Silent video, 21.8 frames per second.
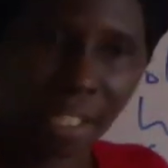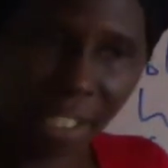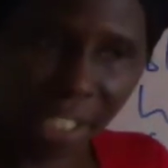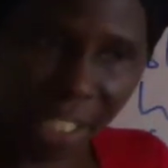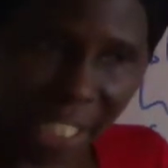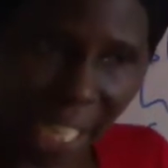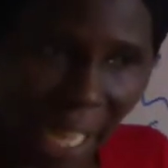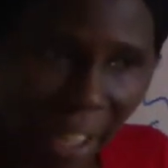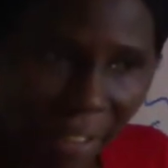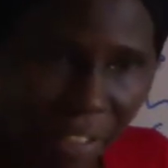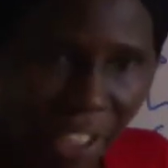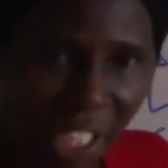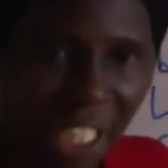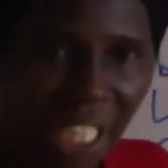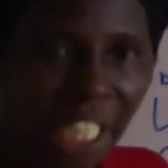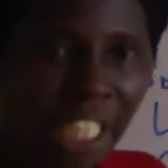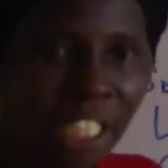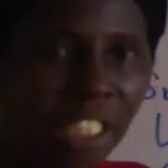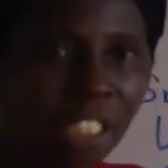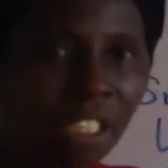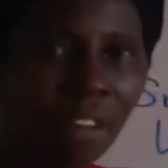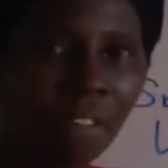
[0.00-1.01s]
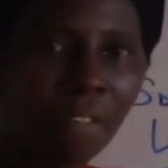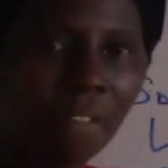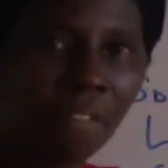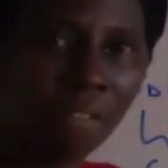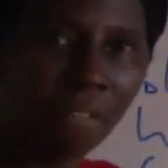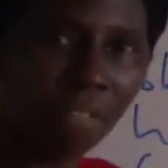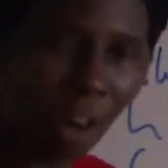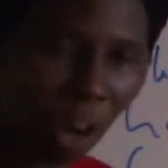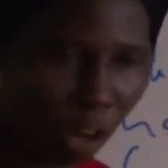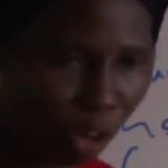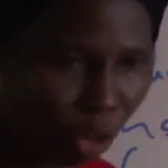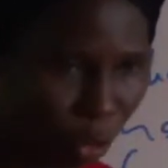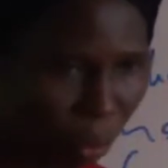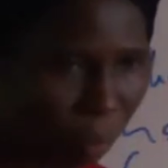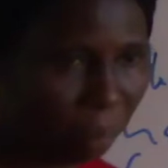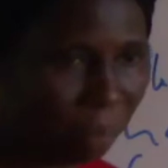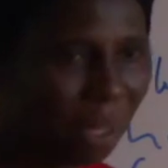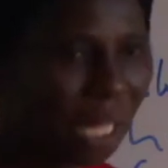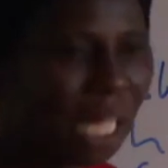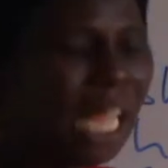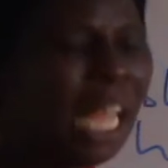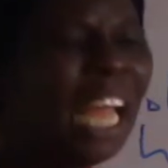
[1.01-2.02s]
definite volume,
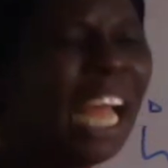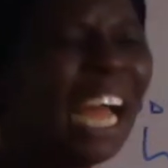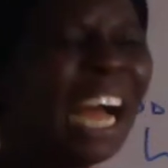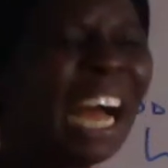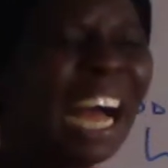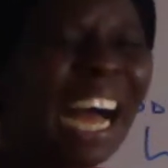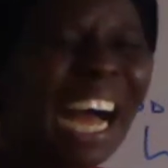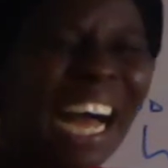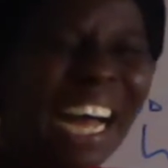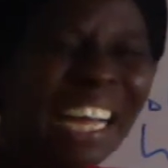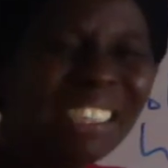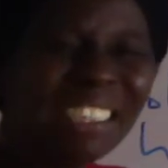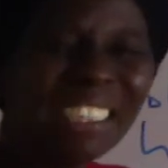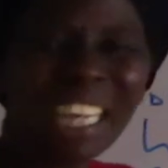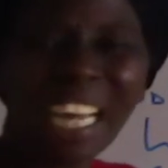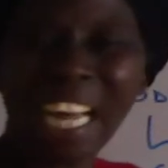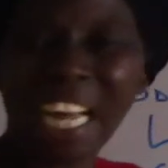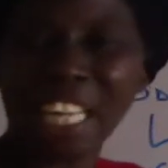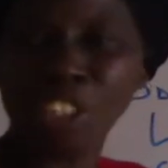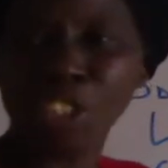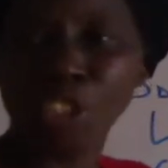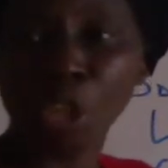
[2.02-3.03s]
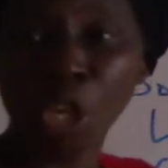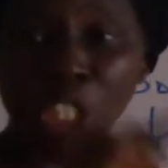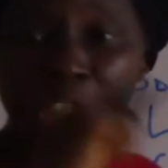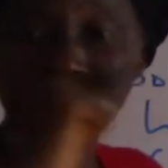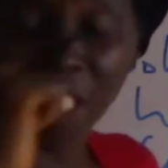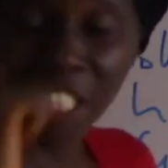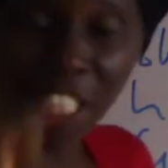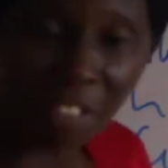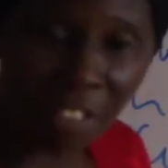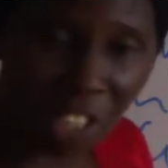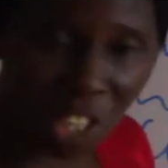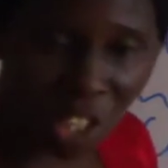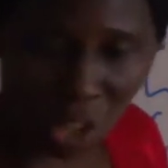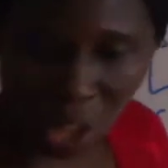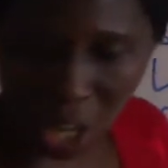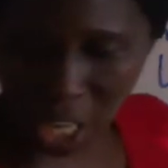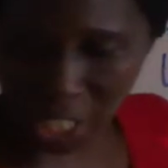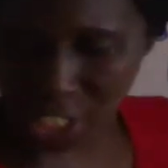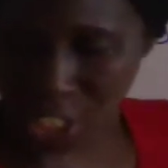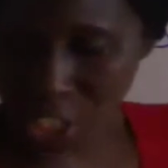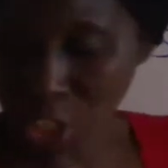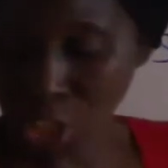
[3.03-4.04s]
and are so
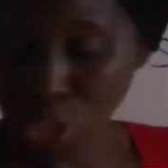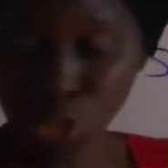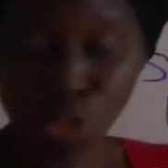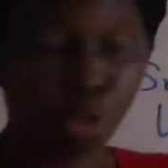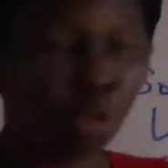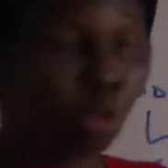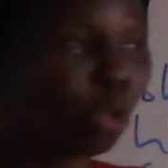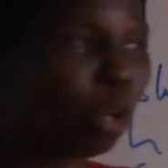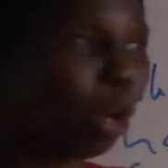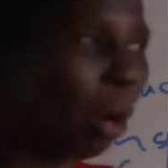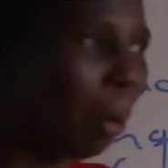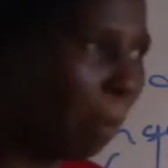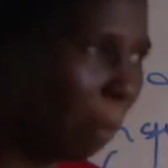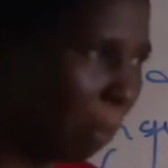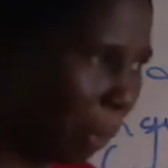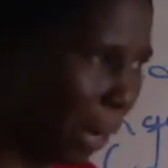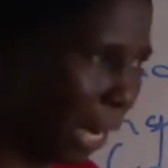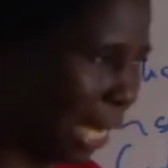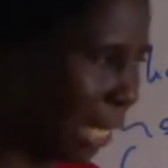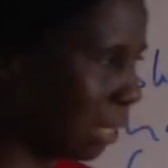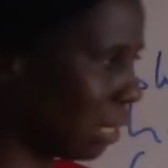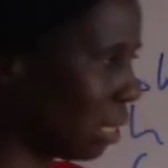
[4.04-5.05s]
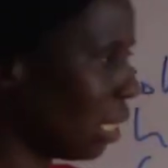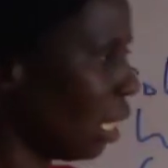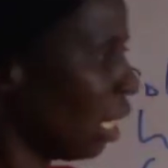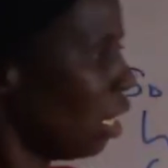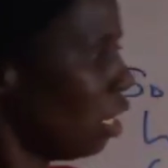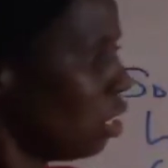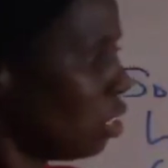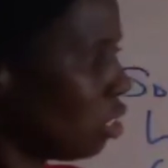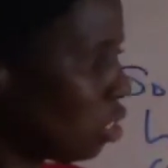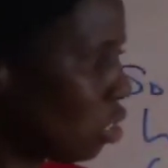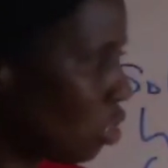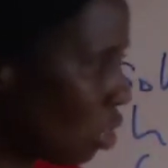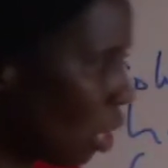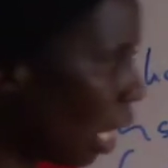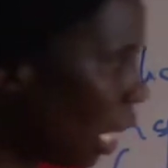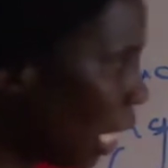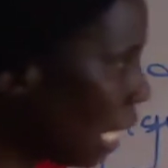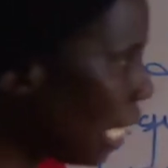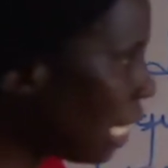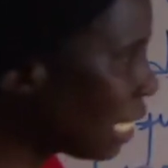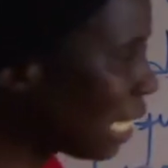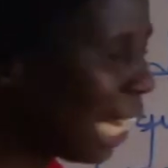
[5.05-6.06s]
difficult to compress.
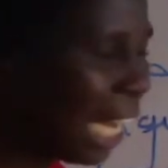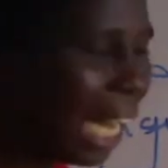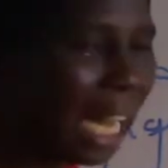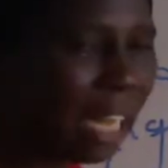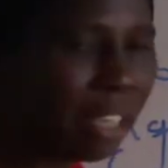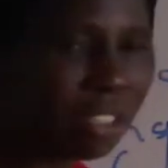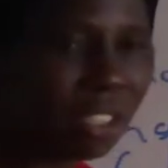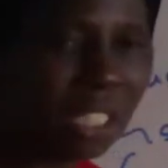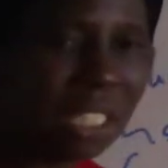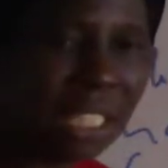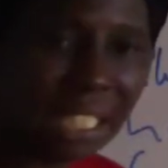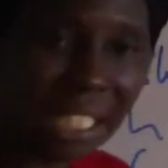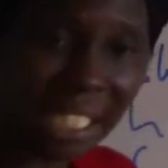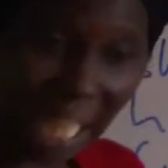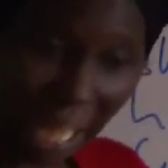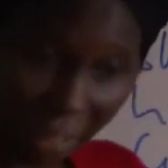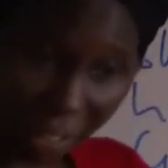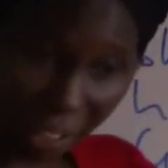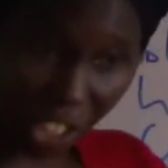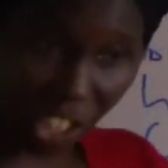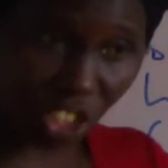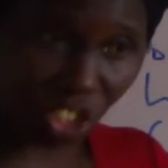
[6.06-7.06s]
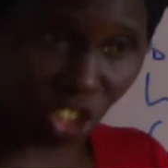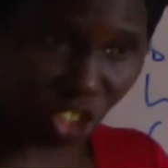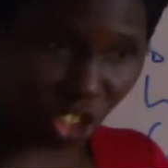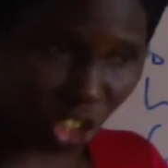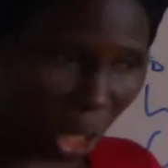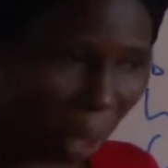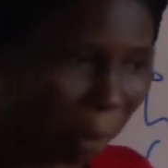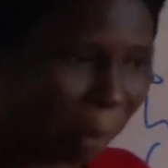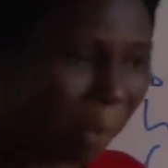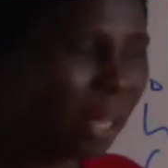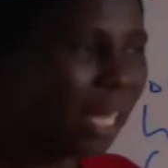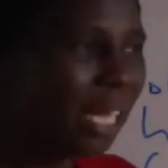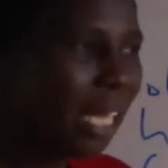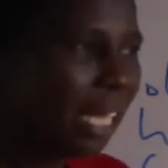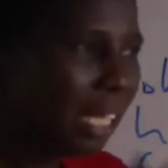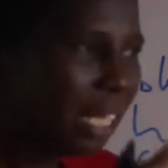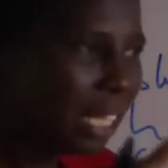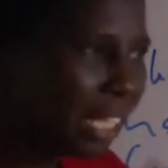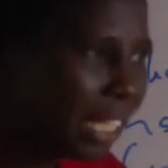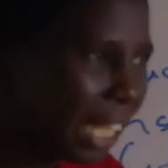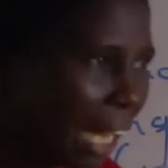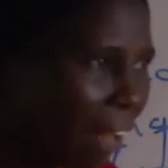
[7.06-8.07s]
Solid has definite shape,
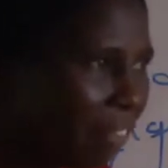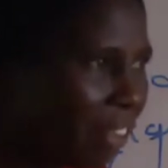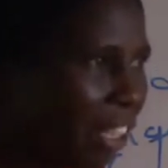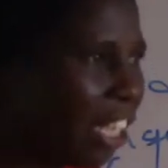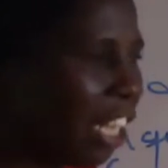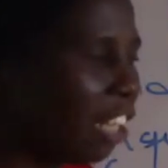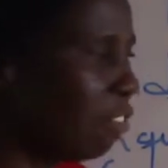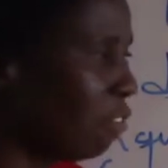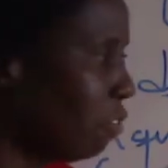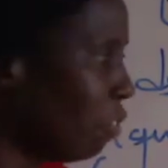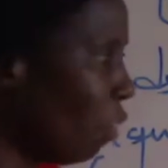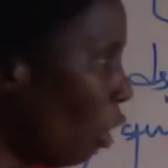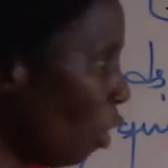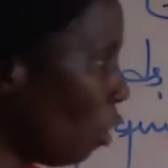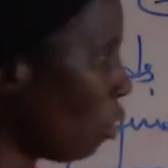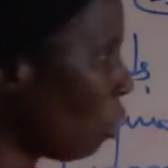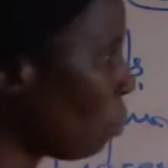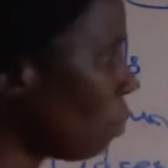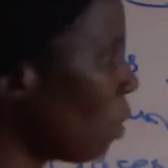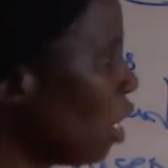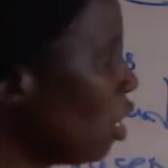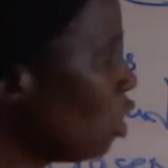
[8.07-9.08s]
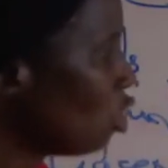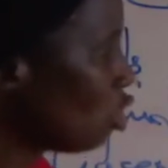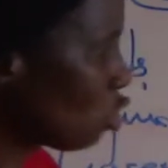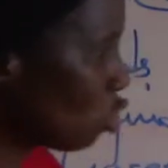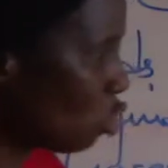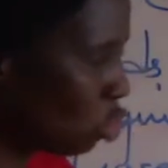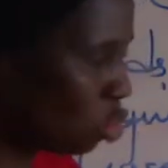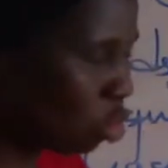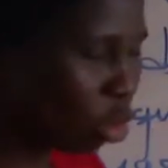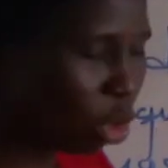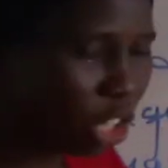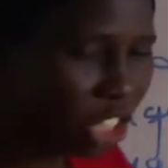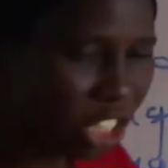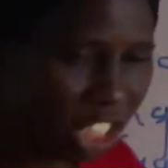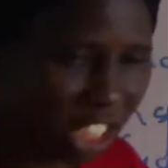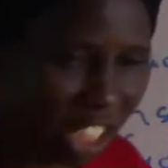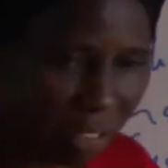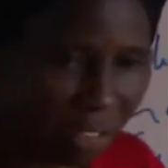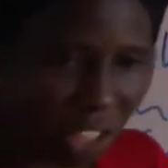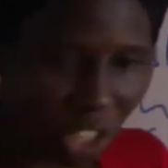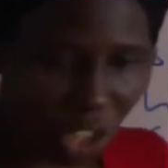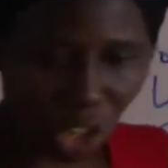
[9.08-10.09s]
definite volume, so
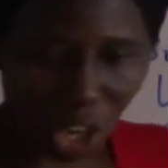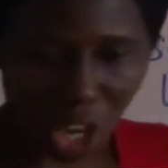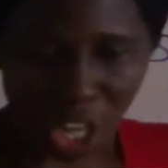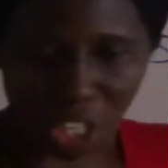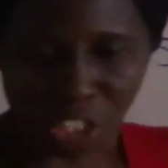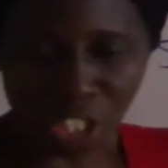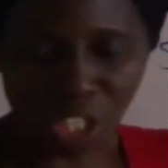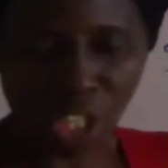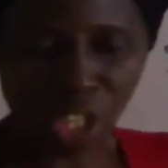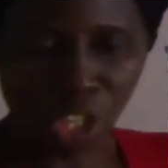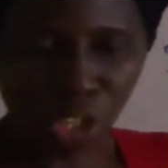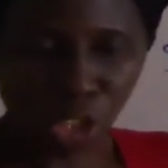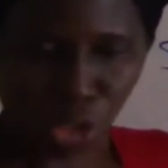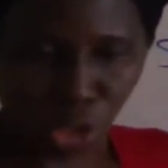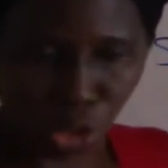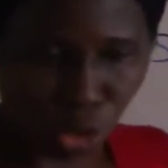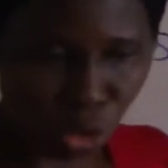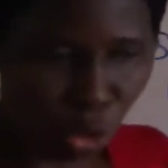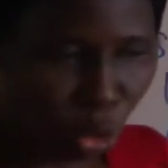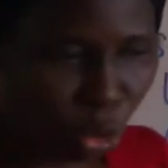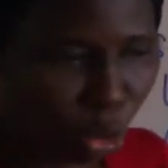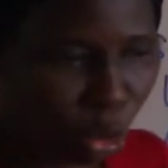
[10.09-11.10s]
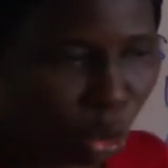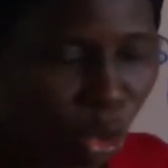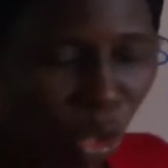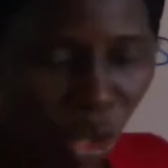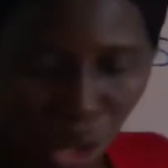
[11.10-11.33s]
difficult to